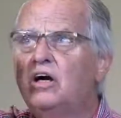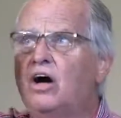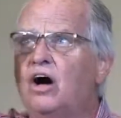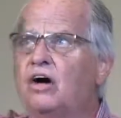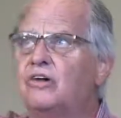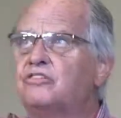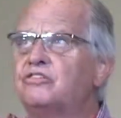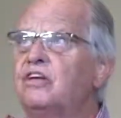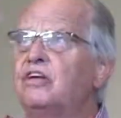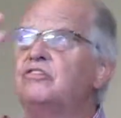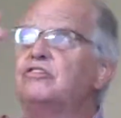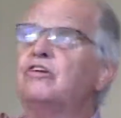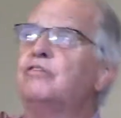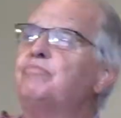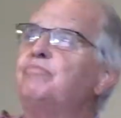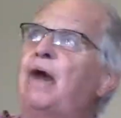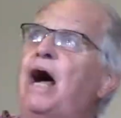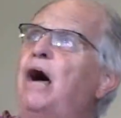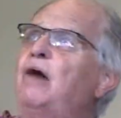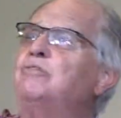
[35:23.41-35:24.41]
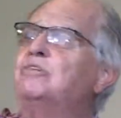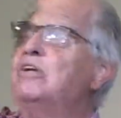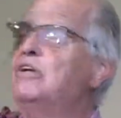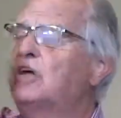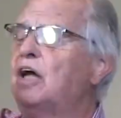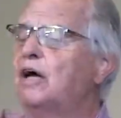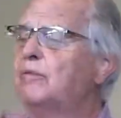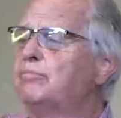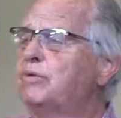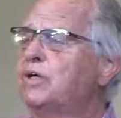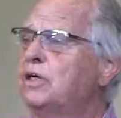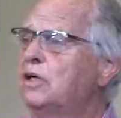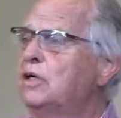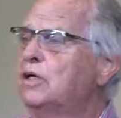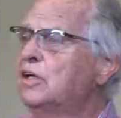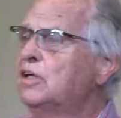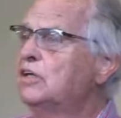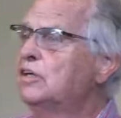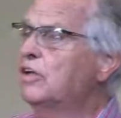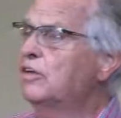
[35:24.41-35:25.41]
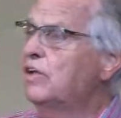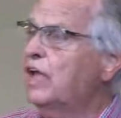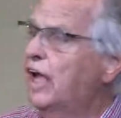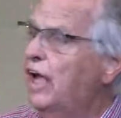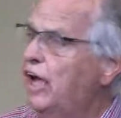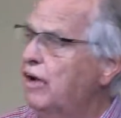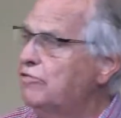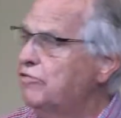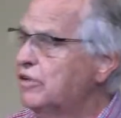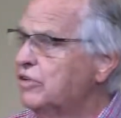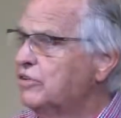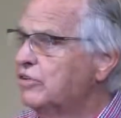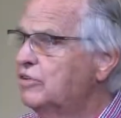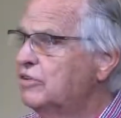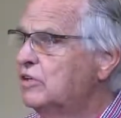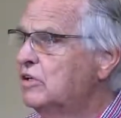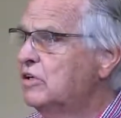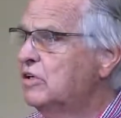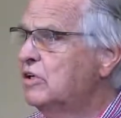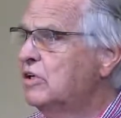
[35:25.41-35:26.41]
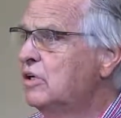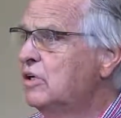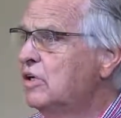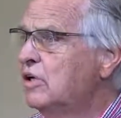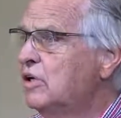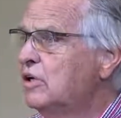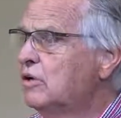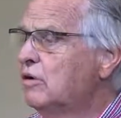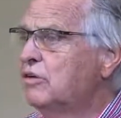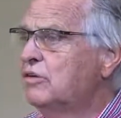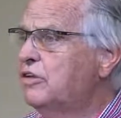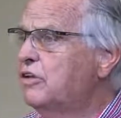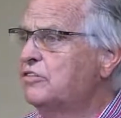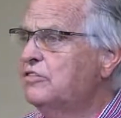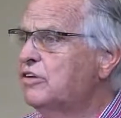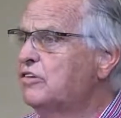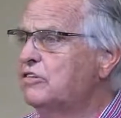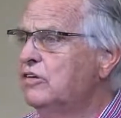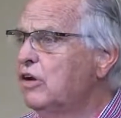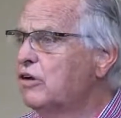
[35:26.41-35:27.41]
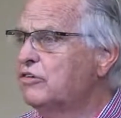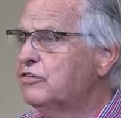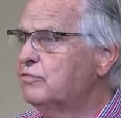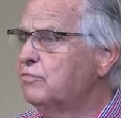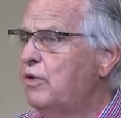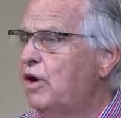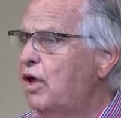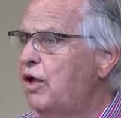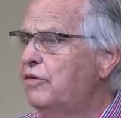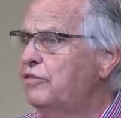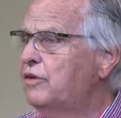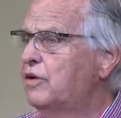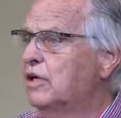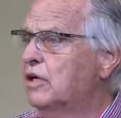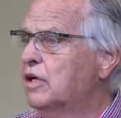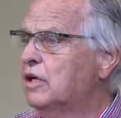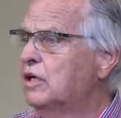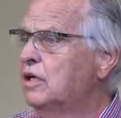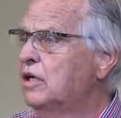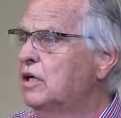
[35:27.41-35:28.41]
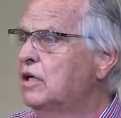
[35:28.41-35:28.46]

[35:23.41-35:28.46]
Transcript: Our sins have mounted up to the heavens. Lord, this is no small thing.